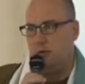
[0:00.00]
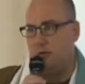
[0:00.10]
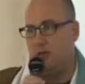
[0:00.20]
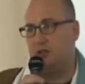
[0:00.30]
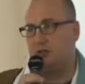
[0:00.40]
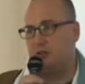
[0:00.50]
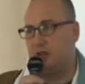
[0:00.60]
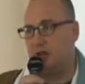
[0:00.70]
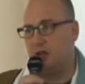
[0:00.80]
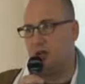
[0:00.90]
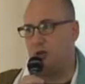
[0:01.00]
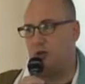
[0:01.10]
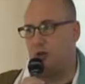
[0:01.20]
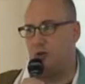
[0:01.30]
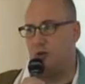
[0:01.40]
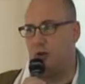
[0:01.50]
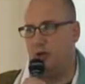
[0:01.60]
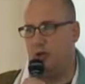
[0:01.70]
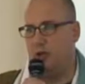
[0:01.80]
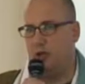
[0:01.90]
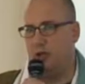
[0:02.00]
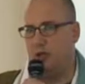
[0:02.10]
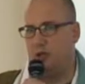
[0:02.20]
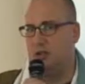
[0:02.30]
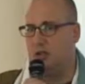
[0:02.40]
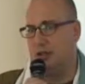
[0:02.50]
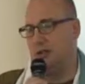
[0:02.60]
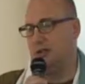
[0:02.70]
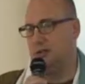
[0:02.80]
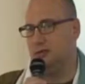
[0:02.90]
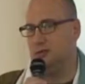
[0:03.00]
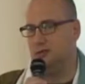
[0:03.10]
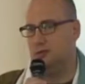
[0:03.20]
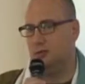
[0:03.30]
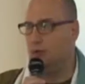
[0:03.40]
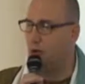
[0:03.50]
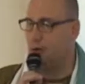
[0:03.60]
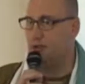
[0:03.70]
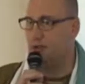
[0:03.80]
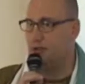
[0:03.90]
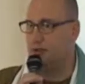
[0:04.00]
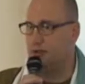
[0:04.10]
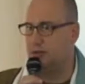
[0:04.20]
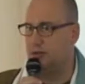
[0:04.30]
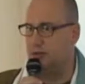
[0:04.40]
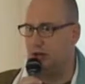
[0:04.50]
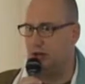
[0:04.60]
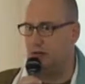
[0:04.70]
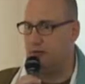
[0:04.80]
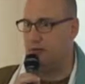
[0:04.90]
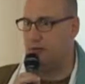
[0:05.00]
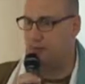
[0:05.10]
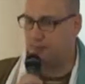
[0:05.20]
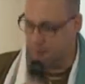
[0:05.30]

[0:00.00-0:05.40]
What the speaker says: means you will deal with all these three levels.